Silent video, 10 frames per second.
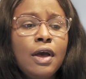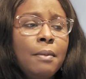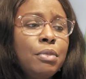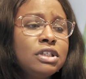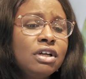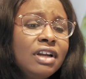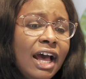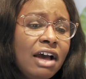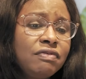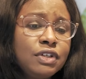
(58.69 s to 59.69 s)
but on
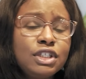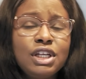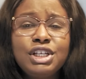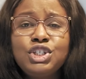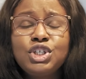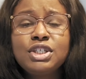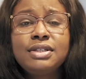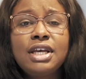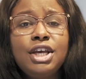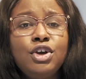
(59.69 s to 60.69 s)
average let's just
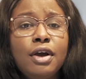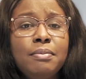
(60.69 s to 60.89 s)
say you're